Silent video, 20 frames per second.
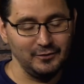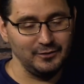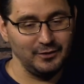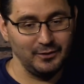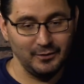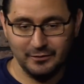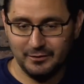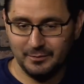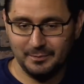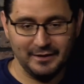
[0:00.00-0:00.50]

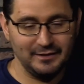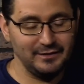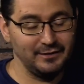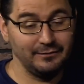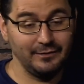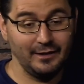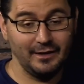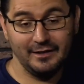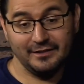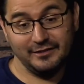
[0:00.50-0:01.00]
Who's been
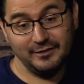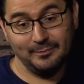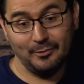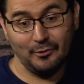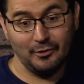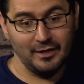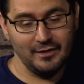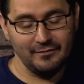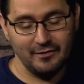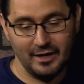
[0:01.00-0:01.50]
very
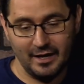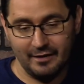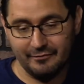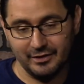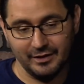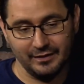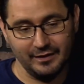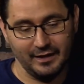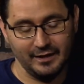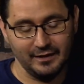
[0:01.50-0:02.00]
supportive on
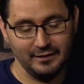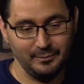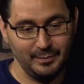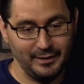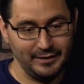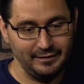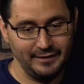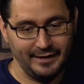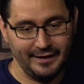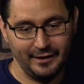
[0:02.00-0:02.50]
everything and
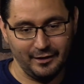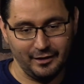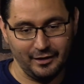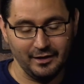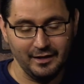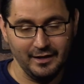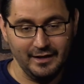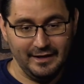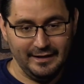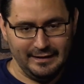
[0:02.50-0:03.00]
been there,
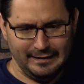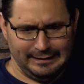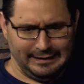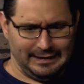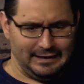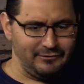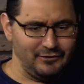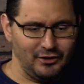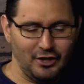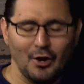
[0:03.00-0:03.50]

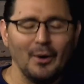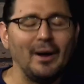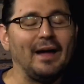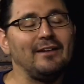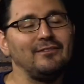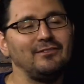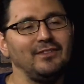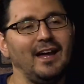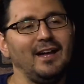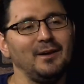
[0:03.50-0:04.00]
even though I
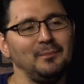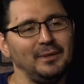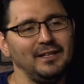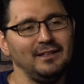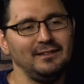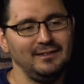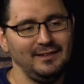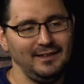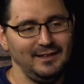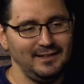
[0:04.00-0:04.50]
have not
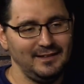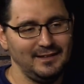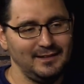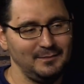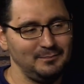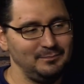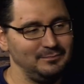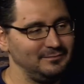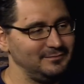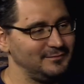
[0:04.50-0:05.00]
been the
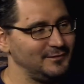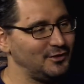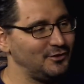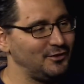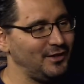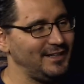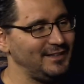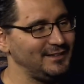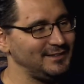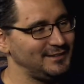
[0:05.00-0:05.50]

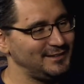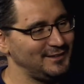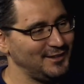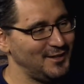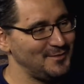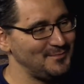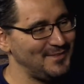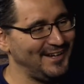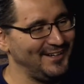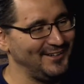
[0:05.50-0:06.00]
greatest
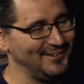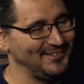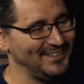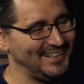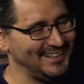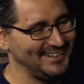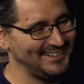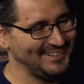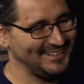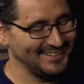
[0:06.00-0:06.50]
on my own.
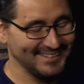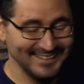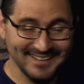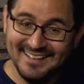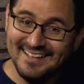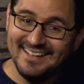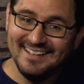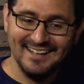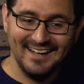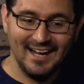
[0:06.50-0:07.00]

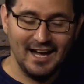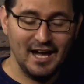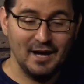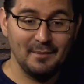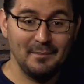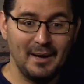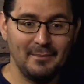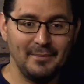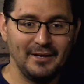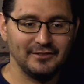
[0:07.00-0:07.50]

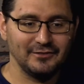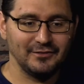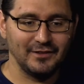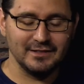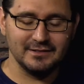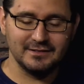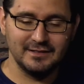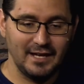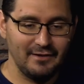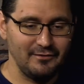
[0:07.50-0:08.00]
My best
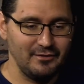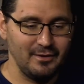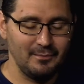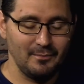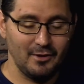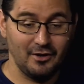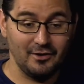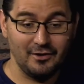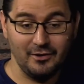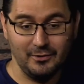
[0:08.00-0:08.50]
friends, David and
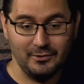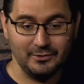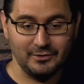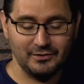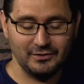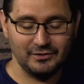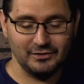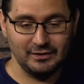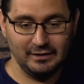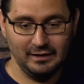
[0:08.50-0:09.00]

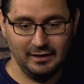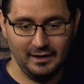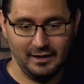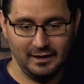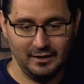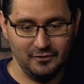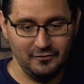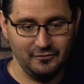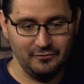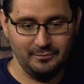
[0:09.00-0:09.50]
Marcos,
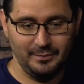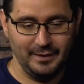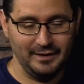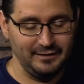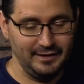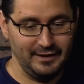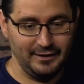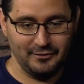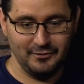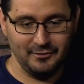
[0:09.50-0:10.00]
who've been
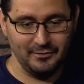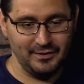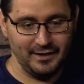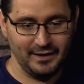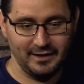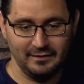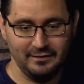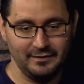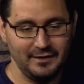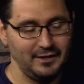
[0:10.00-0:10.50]
there through
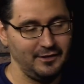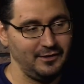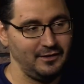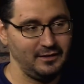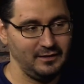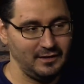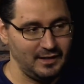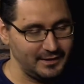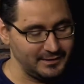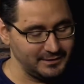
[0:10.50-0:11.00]
thick and thin on a
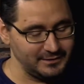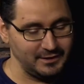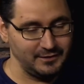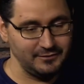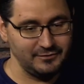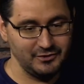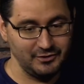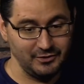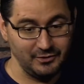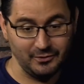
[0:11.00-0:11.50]
lot of stuff
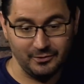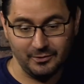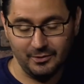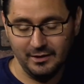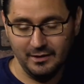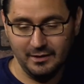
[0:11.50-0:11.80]
too.